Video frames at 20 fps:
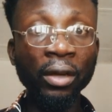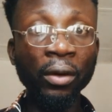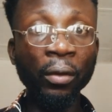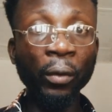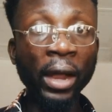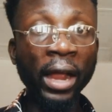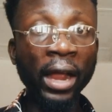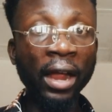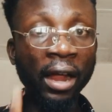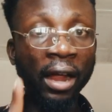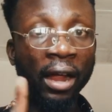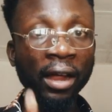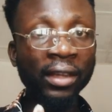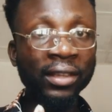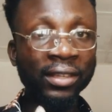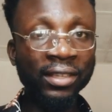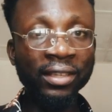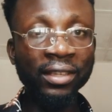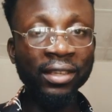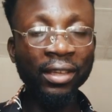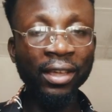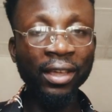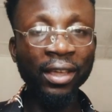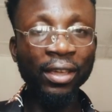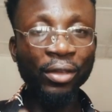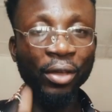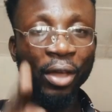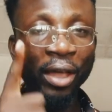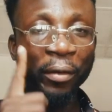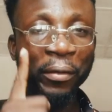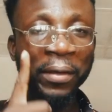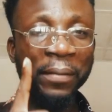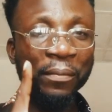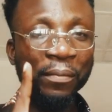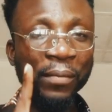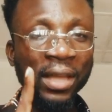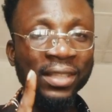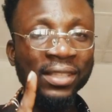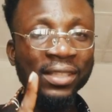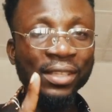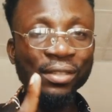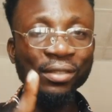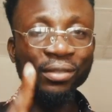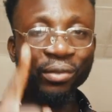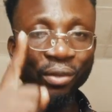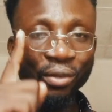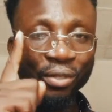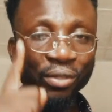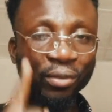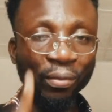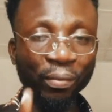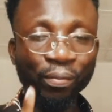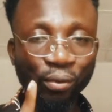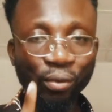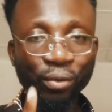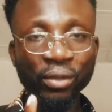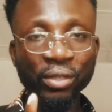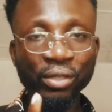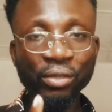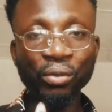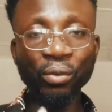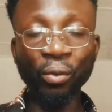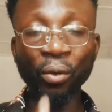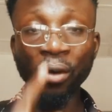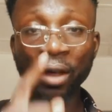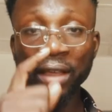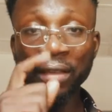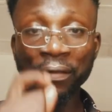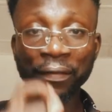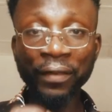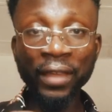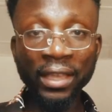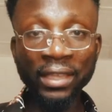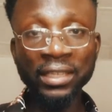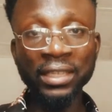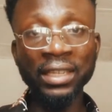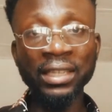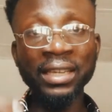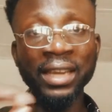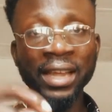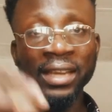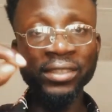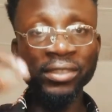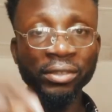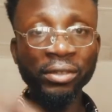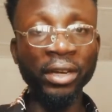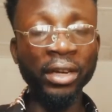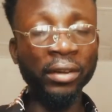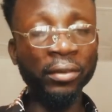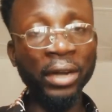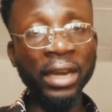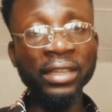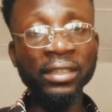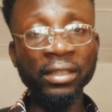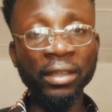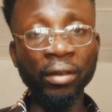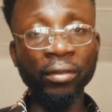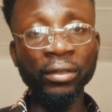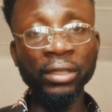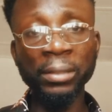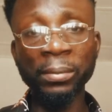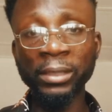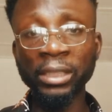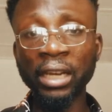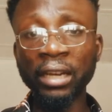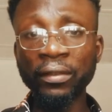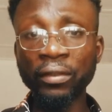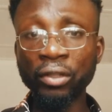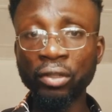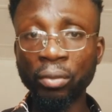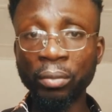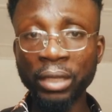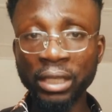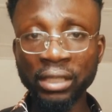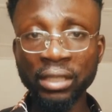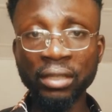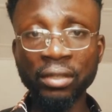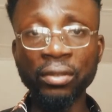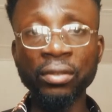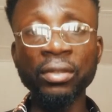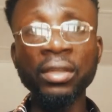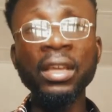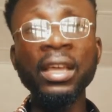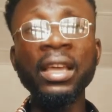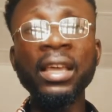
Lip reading: whereas your equipment is not supposed to, or a face in Nigeria right now, especially for domestic use,